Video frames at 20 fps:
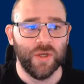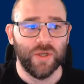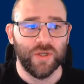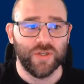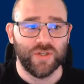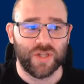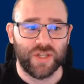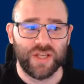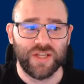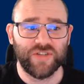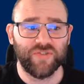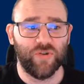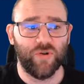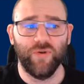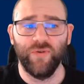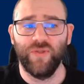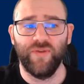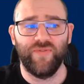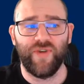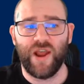So these are
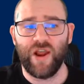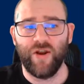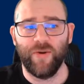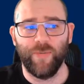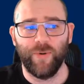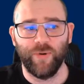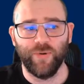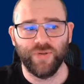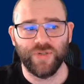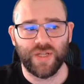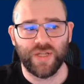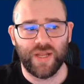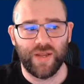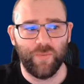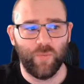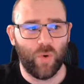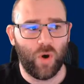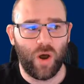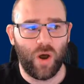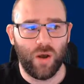all the variables
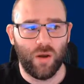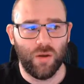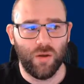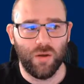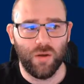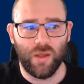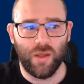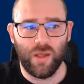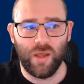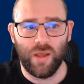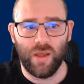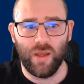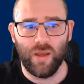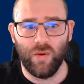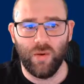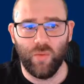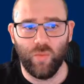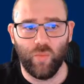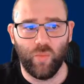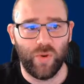in what
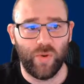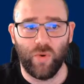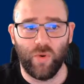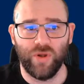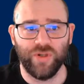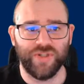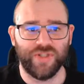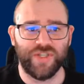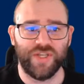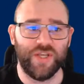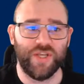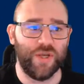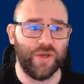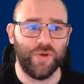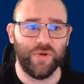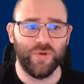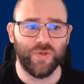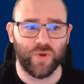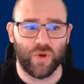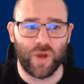we want to
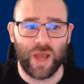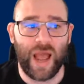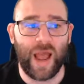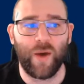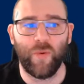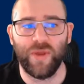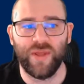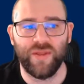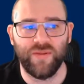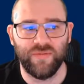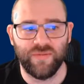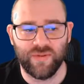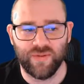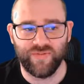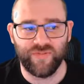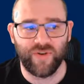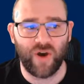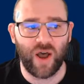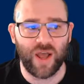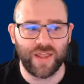use or how we
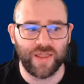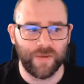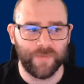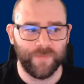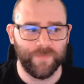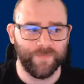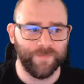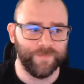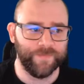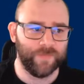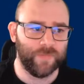define them.